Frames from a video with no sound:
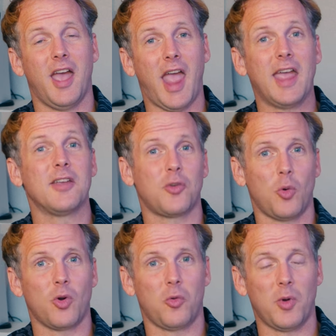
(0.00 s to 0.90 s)
and
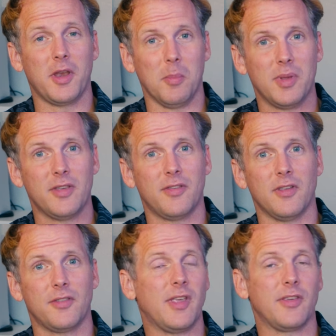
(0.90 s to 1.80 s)
or run a
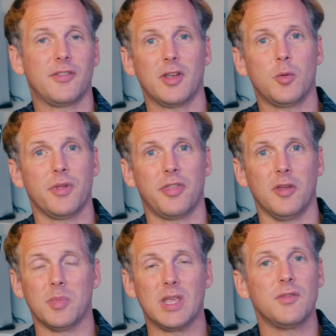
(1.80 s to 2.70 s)
business they stick with
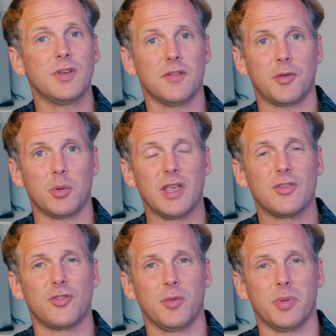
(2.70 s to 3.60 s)
them even if the
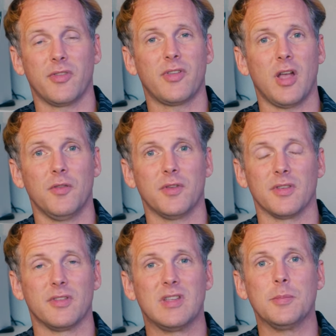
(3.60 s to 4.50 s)
relationship itself
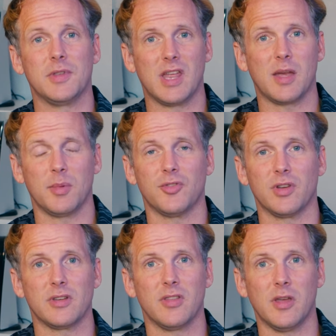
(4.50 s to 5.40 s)
is deeply
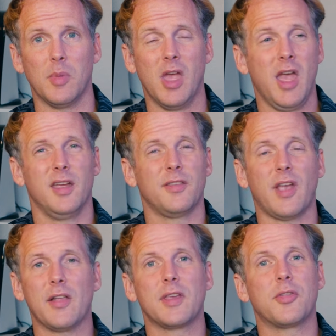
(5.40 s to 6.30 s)
damaging to them and
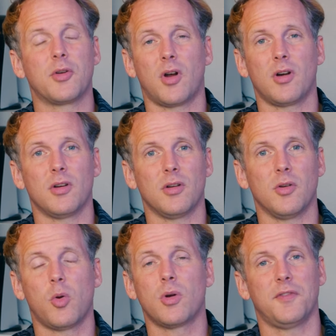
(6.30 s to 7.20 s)
sadly there are
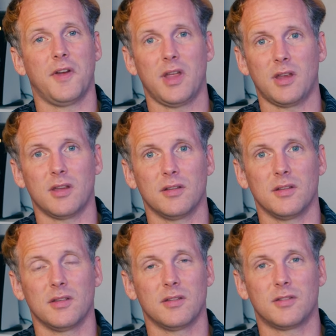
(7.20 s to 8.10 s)
horrifying
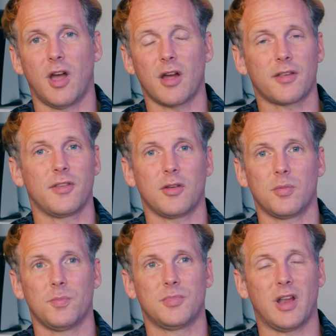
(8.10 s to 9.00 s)
toxic
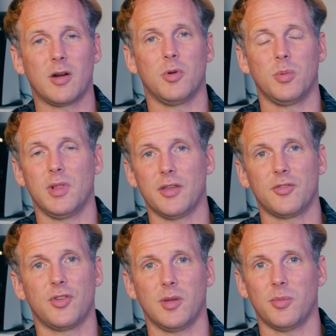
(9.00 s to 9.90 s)
terrible
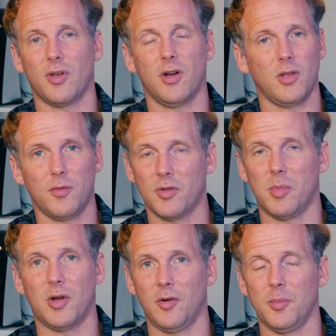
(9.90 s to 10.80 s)
relationships all over the
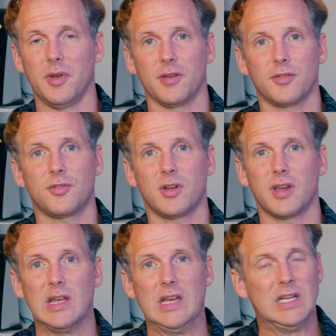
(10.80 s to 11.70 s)
ballroom
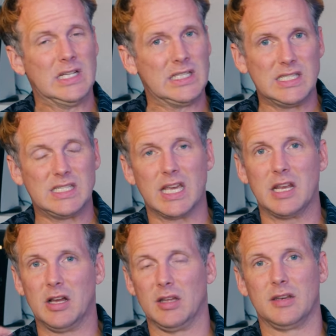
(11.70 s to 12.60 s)
industry
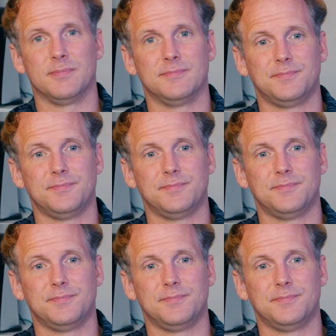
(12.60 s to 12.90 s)
dead on